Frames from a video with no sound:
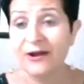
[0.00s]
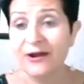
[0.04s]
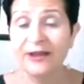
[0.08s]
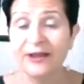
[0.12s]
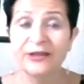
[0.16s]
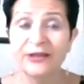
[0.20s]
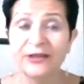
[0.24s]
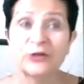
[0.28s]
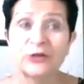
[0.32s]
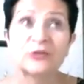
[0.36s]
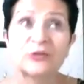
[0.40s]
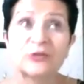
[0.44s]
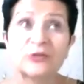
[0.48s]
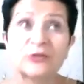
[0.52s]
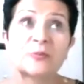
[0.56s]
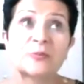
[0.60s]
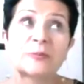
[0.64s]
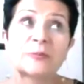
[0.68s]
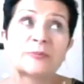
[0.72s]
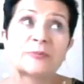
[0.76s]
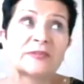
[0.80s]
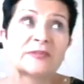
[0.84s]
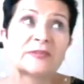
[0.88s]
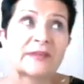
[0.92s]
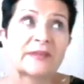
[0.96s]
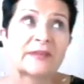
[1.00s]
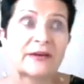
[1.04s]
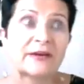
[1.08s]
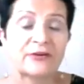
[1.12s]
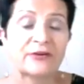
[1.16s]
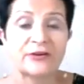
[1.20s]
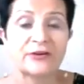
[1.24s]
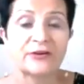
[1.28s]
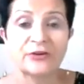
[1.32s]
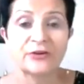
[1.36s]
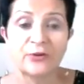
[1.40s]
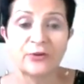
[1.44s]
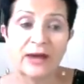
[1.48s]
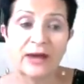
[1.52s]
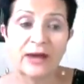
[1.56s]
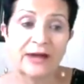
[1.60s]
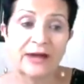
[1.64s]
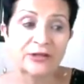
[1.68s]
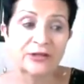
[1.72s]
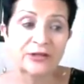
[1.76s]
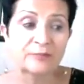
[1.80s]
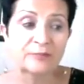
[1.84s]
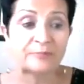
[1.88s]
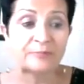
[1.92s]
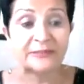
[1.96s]
because people say, how do
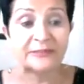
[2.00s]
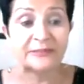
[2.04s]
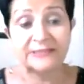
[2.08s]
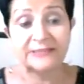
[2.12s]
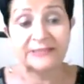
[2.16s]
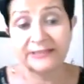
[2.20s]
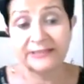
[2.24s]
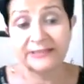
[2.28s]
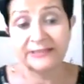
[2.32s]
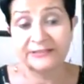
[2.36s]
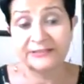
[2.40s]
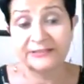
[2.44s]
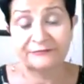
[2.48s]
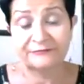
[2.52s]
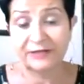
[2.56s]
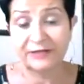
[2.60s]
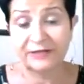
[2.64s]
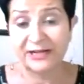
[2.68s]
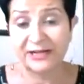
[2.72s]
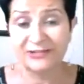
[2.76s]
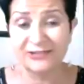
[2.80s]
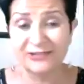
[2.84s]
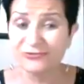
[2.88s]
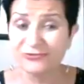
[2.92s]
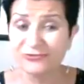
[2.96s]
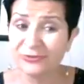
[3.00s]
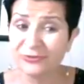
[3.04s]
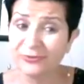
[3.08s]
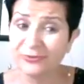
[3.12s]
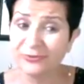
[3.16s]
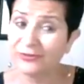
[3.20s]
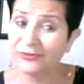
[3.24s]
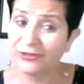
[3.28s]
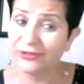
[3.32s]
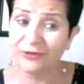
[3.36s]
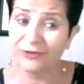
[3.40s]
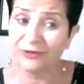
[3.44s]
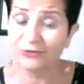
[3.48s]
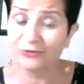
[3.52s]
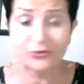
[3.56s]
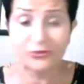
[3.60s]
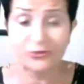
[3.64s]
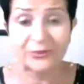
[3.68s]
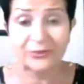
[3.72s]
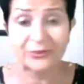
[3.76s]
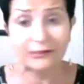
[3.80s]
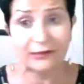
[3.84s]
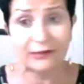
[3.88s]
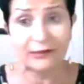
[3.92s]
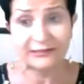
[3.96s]
you build it in a different country? Well, you don't do it
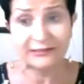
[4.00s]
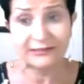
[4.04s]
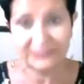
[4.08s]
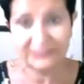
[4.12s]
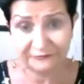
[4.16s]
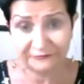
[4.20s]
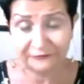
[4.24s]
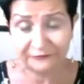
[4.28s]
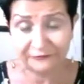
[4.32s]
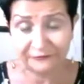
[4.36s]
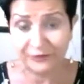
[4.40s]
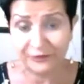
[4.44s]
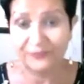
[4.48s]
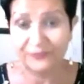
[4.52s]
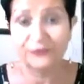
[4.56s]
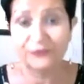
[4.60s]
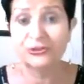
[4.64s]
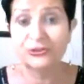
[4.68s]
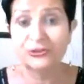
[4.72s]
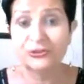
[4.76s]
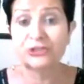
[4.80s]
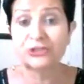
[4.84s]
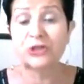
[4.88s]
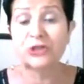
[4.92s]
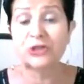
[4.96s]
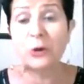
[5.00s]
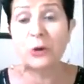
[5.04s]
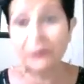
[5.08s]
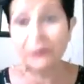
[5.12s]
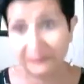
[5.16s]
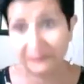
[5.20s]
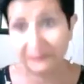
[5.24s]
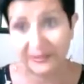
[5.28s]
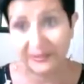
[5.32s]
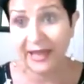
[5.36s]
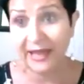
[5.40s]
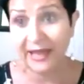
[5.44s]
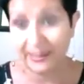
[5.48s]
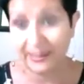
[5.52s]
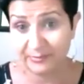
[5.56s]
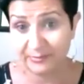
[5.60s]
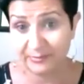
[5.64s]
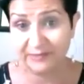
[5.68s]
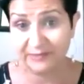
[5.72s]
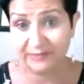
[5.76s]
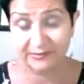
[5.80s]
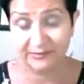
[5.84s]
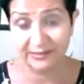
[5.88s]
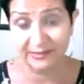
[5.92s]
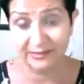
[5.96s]
a lot different. They're showing the
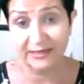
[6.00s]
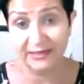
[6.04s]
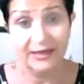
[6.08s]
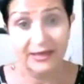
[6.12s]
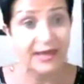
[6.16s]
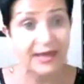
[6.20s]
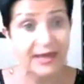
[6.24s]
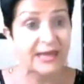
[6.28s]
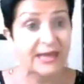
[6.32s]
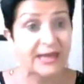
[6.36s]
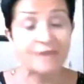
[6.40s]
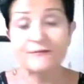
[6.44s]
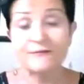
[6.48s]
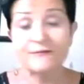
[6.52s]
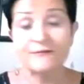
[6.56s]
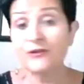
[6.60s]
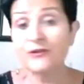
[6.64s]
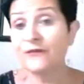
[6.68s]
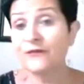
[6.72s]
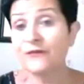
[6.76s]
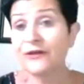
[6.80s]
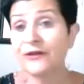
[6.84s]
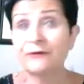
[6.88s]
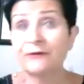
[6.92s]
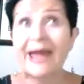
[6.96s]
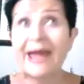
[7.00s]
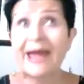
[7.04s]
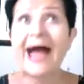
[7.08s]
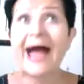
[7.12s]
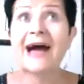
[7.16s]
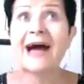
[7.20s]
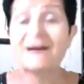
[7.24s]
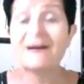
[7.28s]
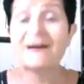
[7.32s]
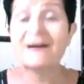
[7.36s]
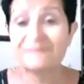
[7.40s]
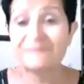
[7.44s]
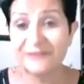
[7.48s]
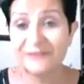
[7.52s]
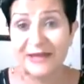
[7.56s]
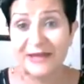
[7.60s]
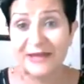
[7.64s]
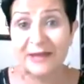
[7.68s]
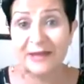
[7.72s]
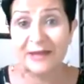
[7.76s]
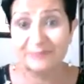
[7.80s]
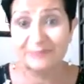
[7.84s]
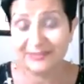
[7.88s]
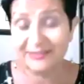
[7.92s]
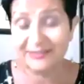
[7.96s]
ABC, even though they don't have the
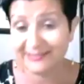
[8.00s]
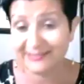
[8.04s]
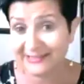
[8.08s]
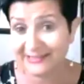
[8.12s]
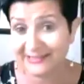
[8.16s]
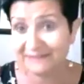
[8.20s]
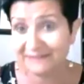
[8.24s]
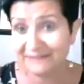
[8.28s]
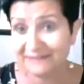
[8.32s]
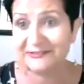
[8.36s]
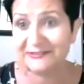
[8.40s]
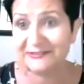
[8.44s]
ABC